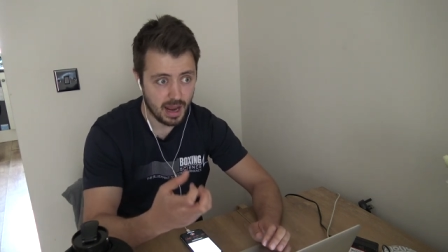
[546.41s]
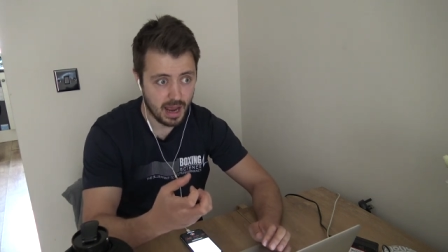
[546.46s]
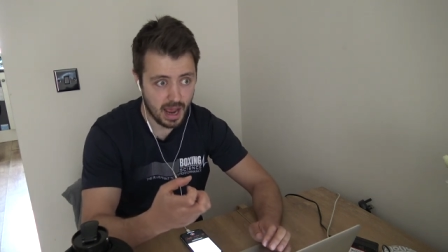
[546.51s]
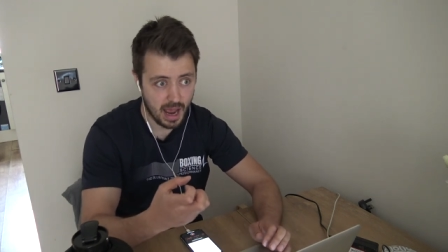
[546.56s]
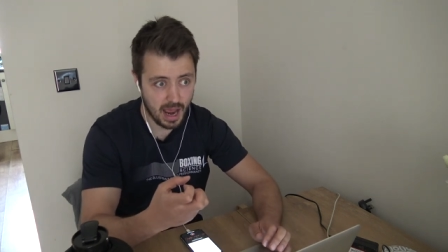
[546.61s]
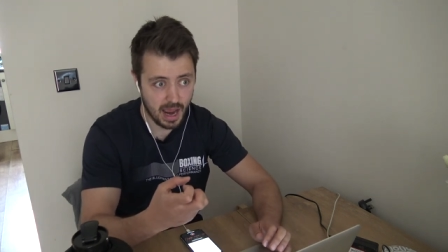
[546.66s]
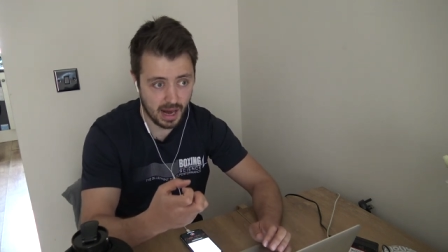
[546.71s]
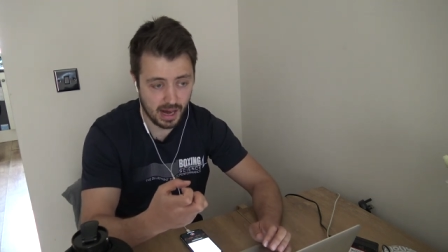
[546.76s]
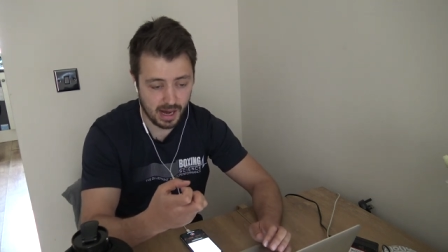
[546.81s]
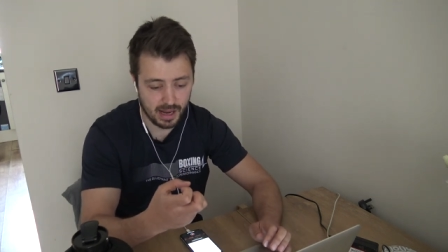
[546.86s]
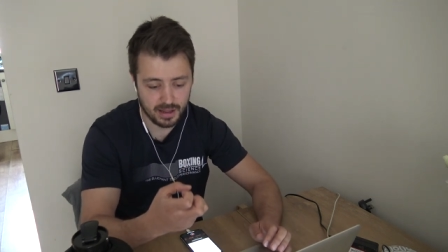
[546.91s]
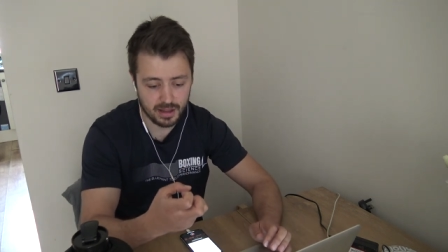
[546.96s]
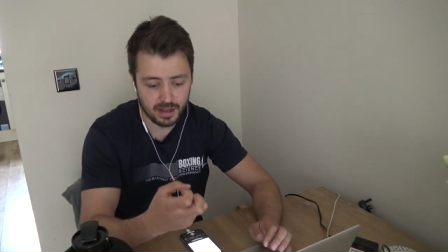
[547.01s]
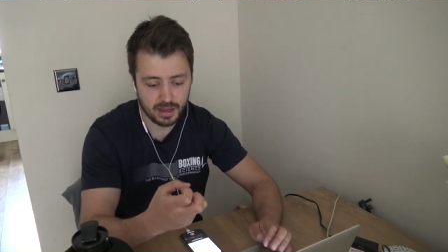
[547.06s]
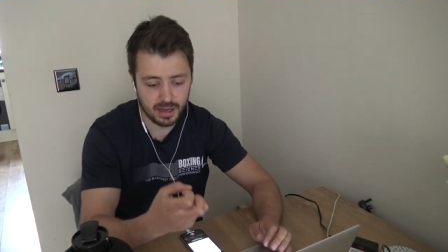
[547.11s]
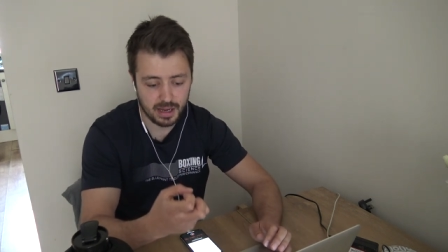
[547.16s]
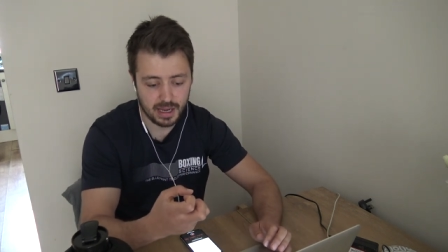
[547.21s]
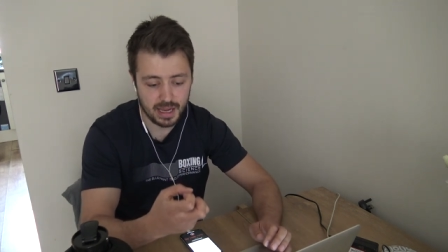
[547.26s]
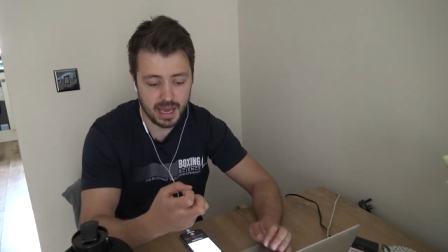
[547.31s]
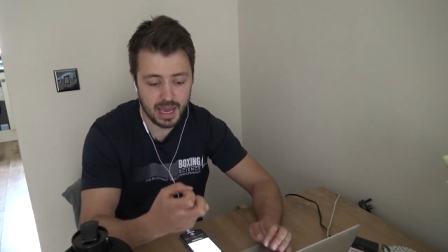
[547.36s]
uh, is a
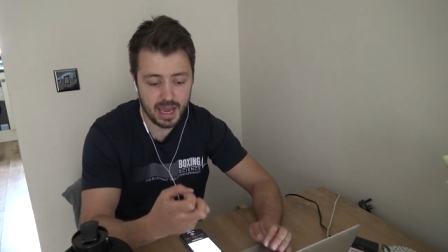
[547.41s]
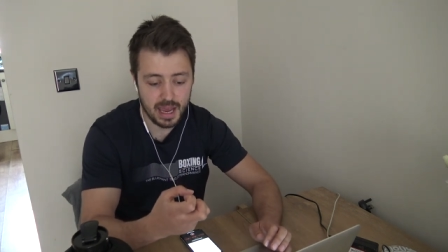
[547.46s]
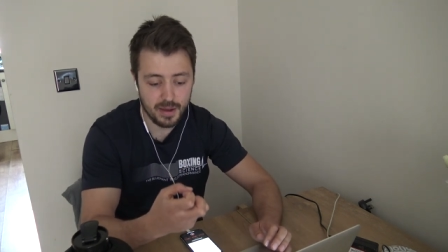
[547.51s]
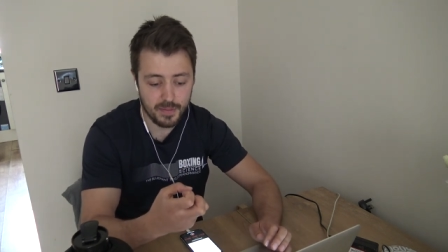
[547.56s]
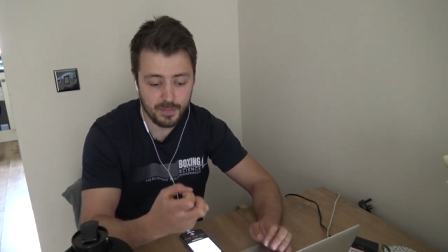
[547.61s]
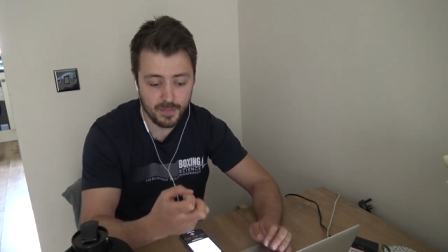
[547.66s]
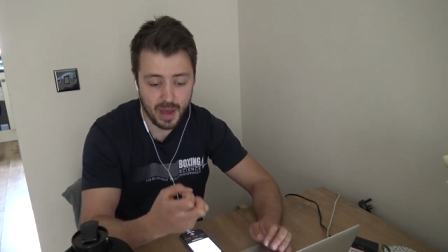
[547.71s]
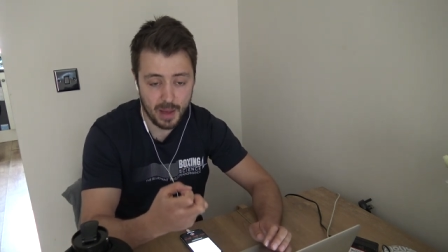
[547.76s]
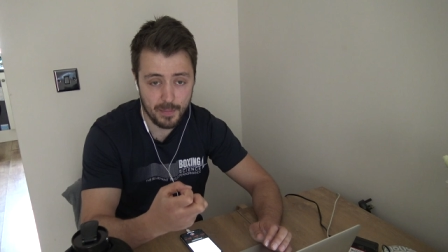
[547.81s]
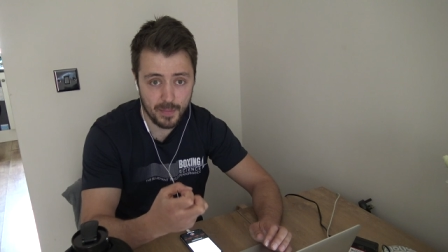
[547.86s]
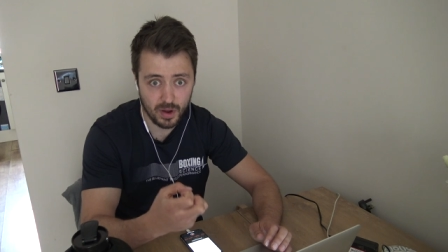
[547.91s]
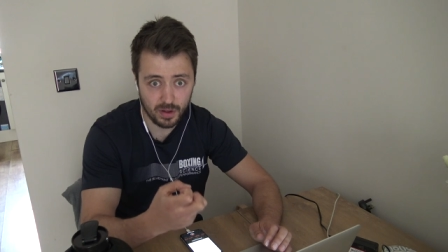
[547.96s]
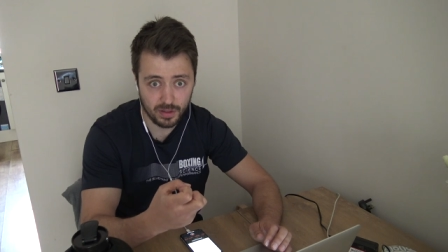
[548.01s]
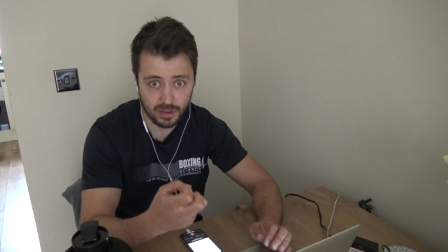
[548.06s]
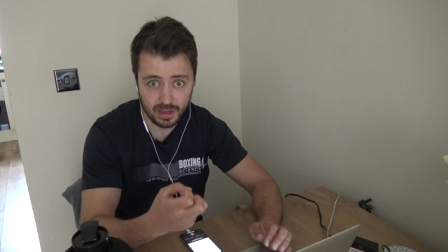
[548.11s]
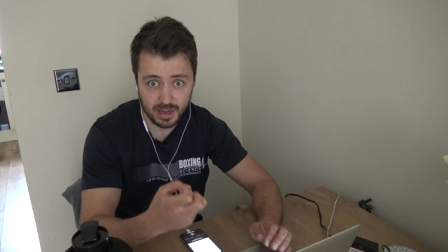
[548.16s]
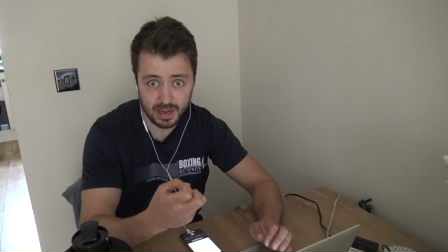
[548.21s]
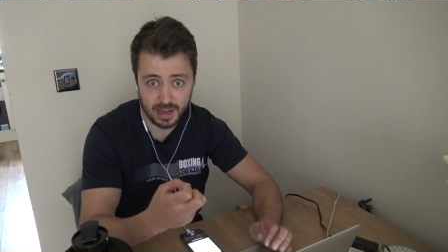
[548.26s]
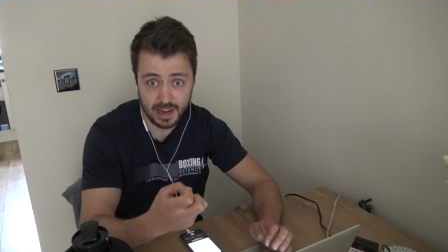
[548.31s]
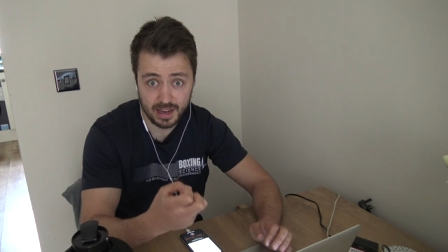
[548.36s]
key member of
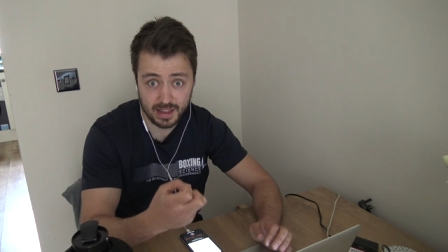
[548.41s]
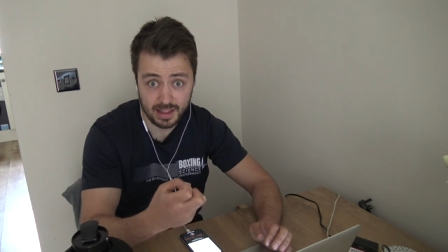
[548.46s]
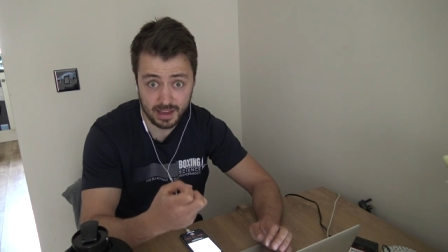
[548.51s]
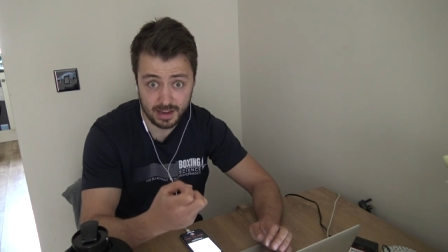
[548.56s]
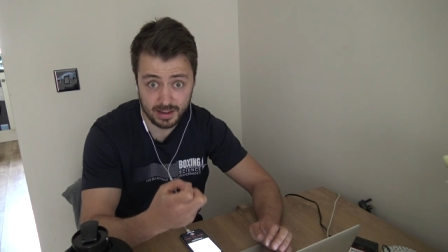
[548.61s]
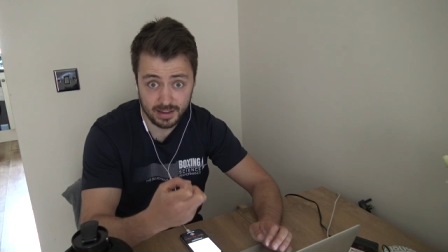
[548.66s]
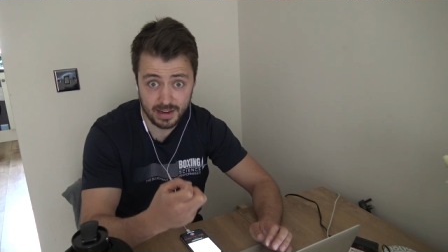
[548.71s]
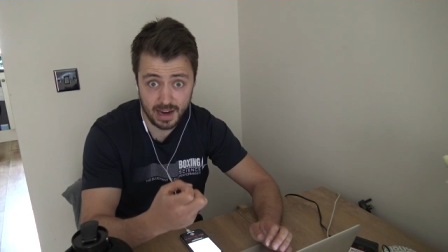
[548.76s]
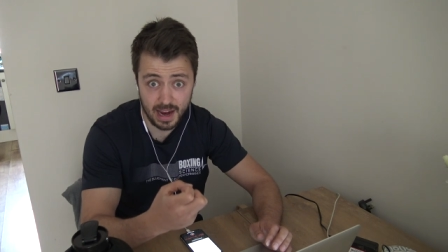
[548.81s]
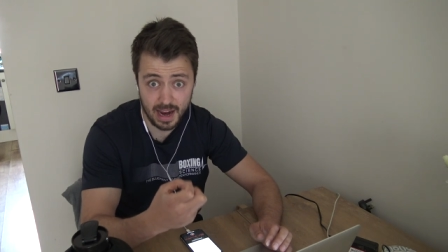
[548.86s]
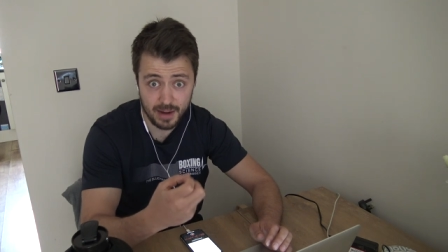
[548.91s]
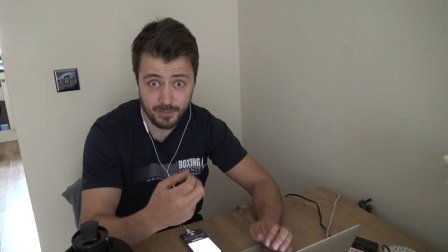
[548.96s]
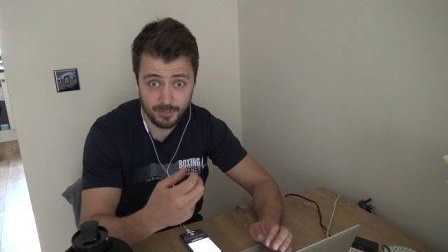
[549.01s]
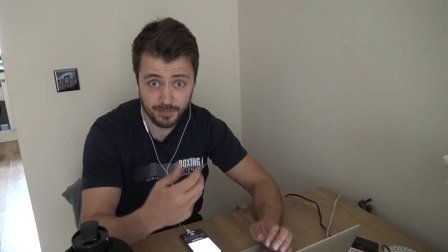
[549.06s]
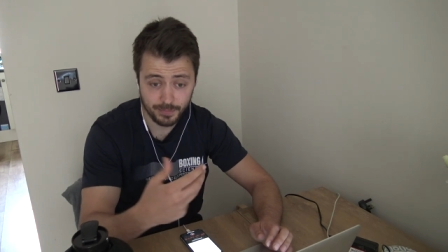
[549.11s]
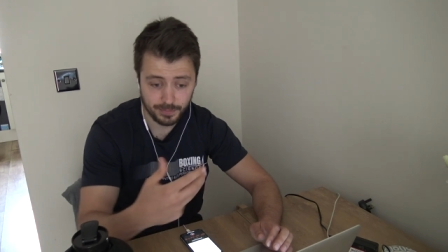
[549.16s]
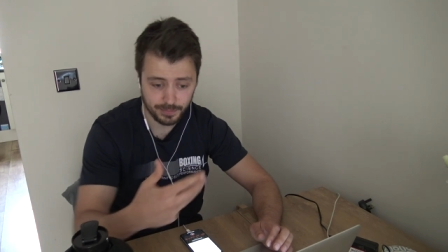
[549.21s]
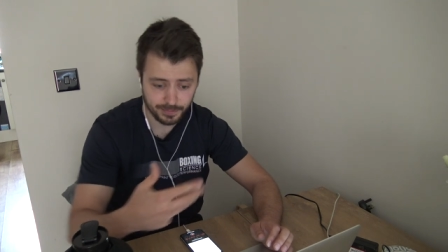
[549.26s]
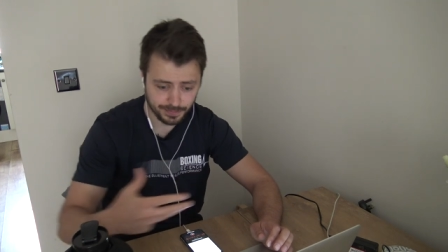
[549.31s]
the kinetic chain